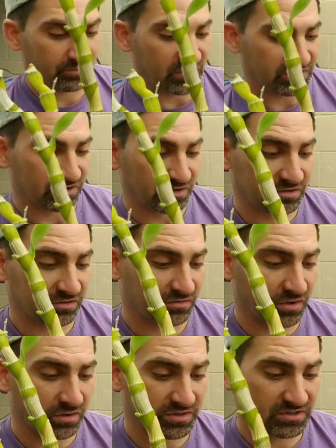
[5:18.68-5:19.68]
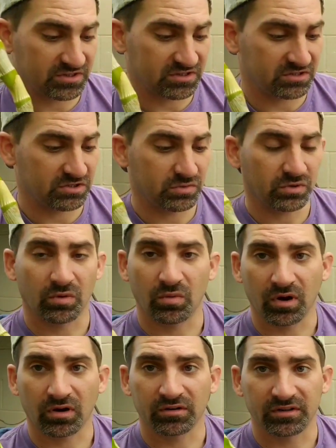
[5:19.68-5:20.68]
But during the growing season, you want to
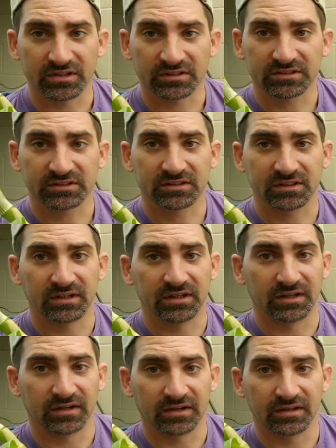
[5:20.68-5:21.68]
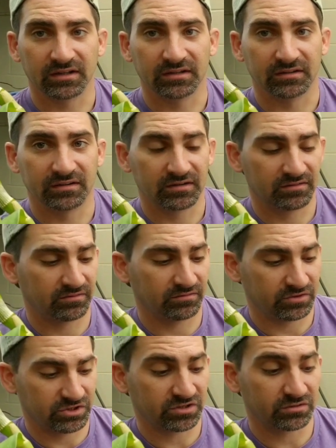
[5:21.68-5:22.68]
water this
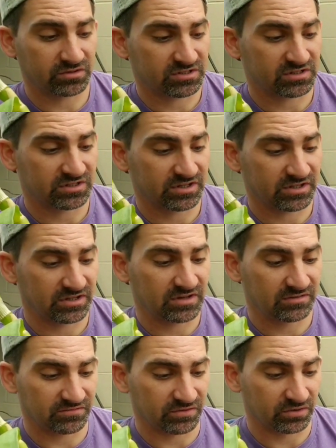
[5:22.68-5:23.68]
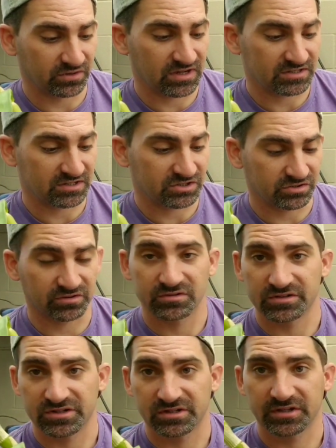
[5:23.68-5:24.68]
and generously and fertilize it
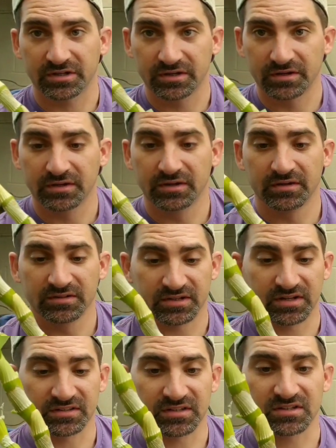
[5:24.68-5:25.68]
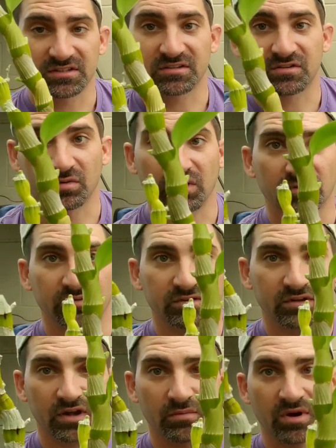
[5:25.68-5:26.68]
generously to get this growth
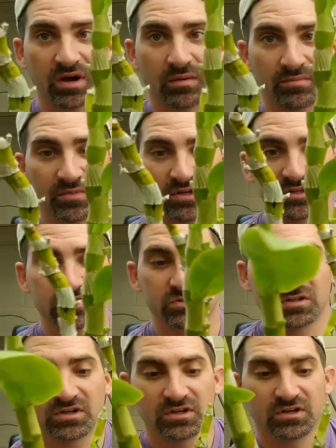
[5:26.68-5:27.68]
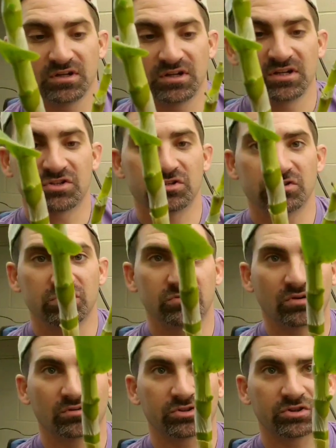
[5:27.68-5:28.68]
to come up. Each new
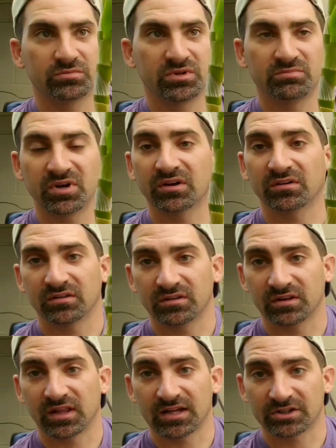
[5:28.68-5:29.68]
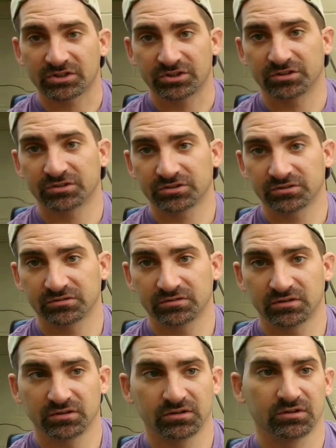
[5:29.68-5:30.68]
growth should be bigger than last year's.
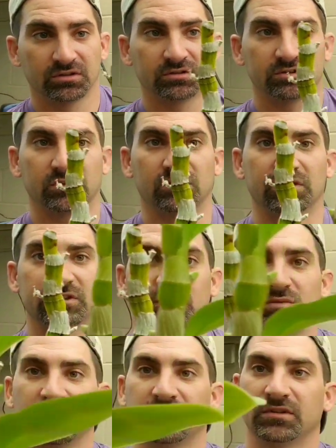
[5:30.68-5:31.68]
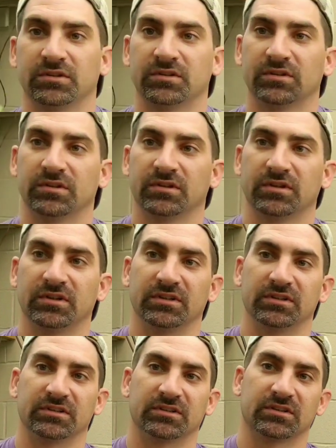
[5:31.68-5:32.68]
So this one
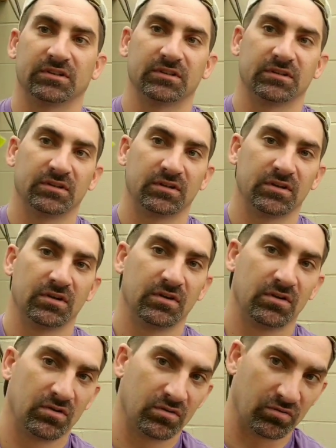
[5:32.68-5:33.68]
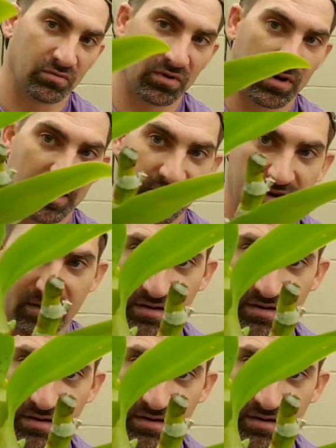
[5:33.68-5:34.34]
is right